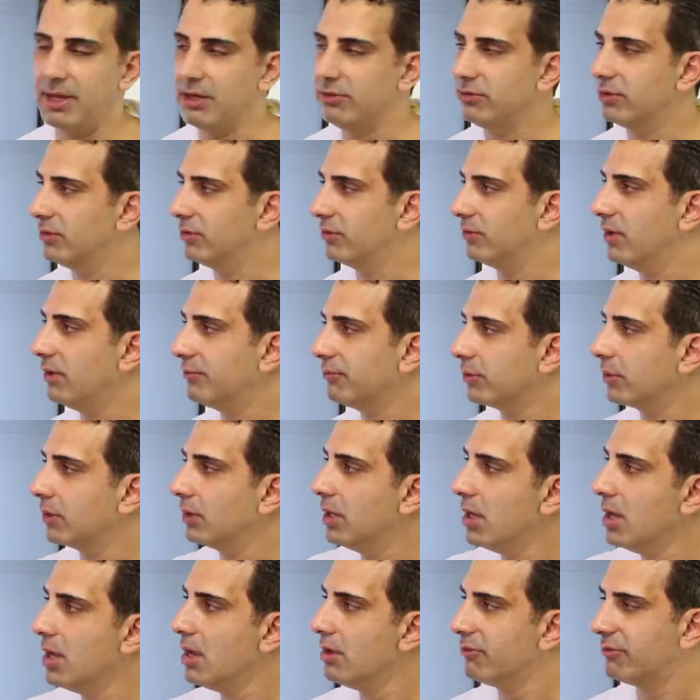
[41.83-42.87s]
Patients
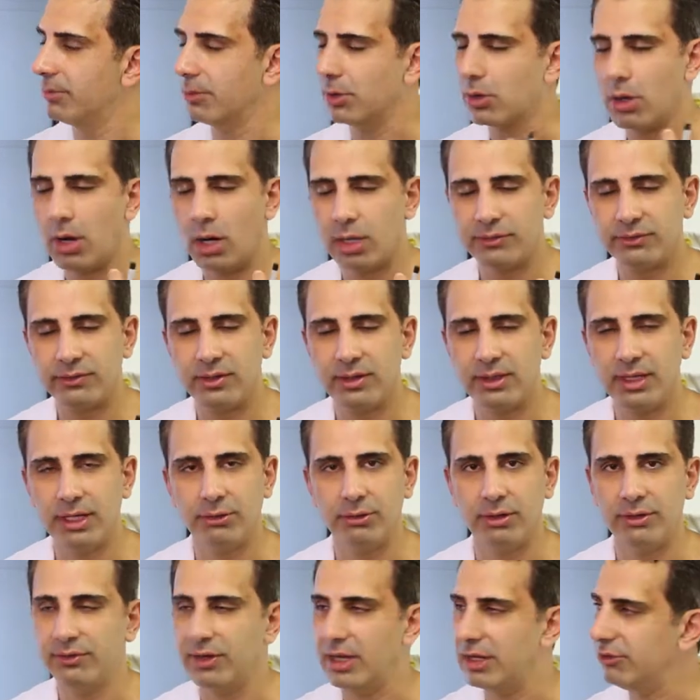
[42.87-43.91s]
suffer from constant
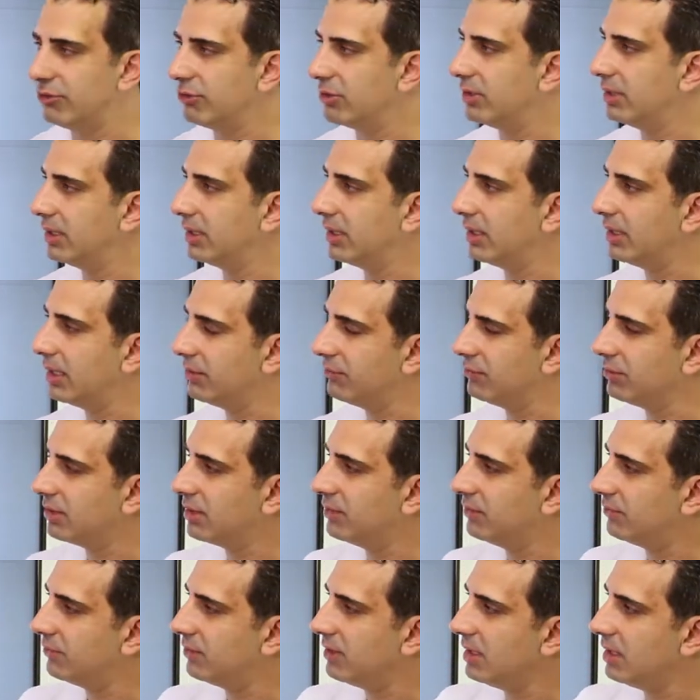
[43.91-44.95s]
irritation and as you
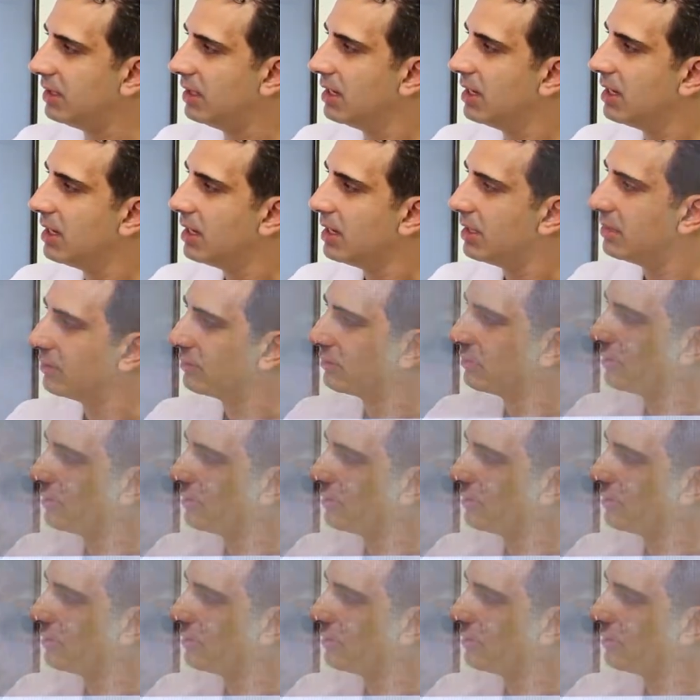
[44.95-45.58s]
can see in this